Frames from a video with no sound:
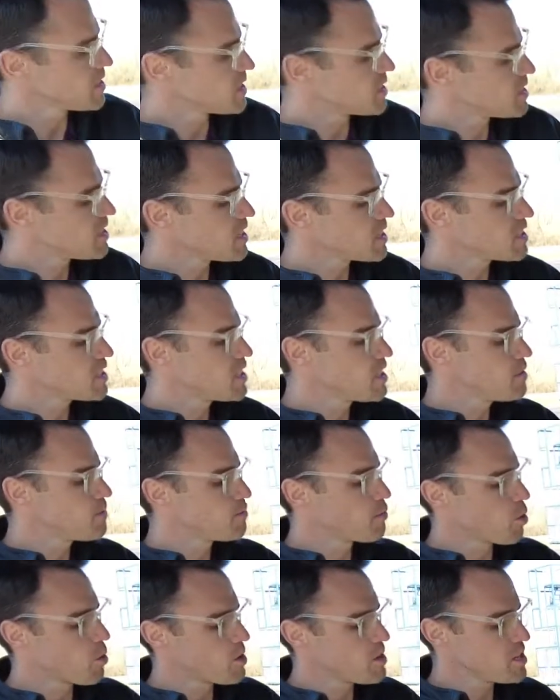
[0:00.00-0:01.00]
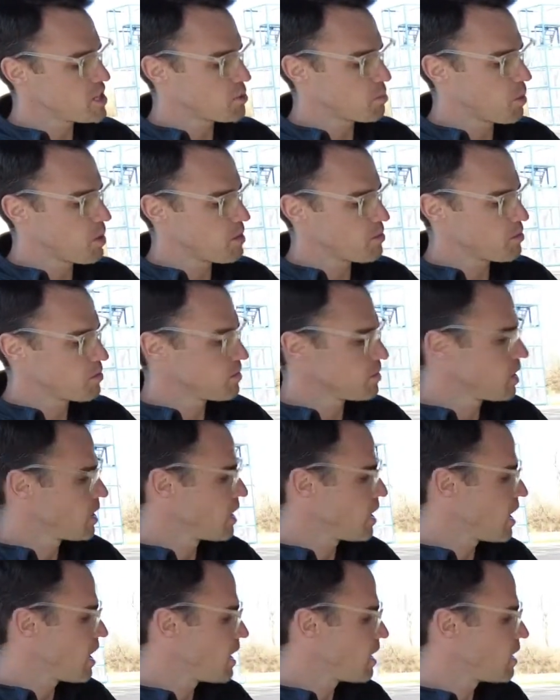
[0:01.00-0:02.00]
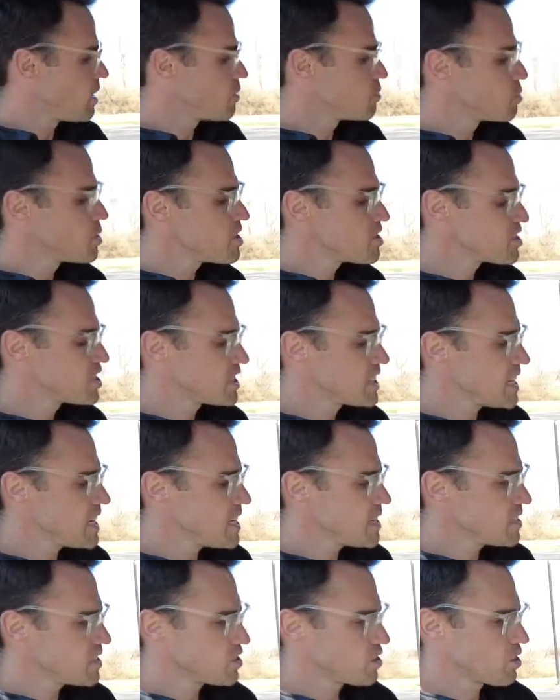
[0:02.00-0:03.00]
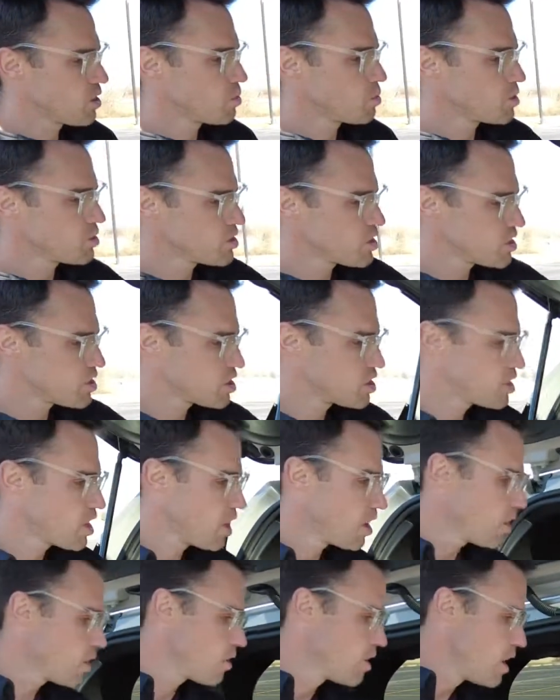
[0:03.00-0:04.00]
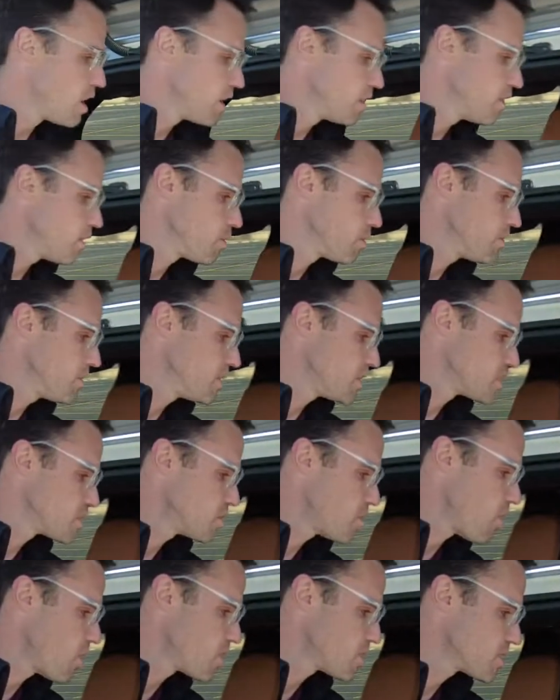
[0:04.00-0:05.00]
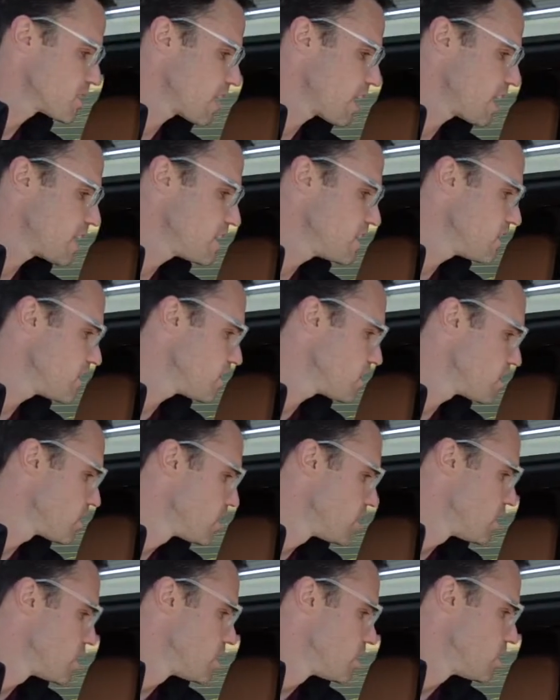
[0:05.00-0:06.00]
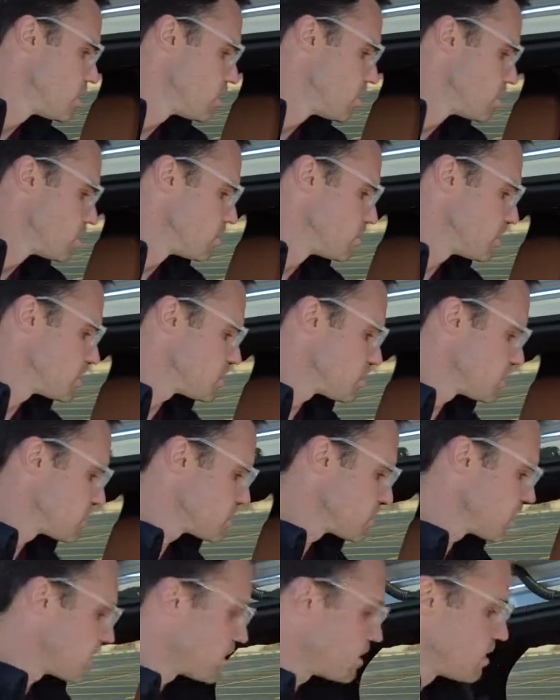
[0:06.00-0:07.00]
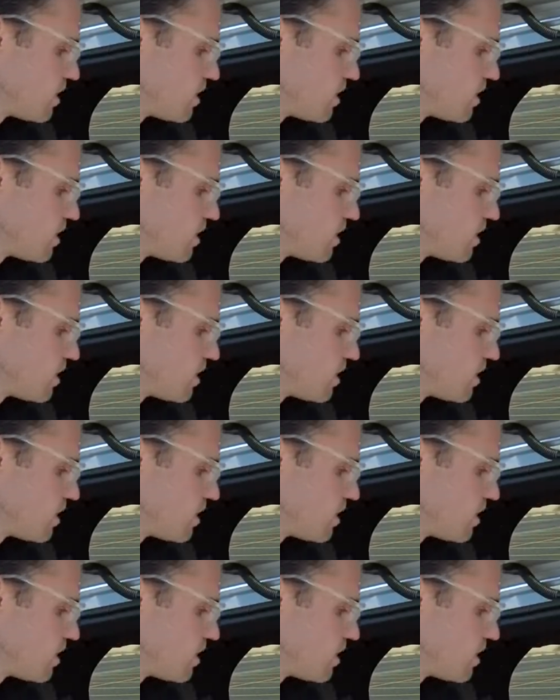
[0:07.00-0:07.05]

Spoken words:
a 60-40 split rear seat. So we'll just stow the small side here, which is the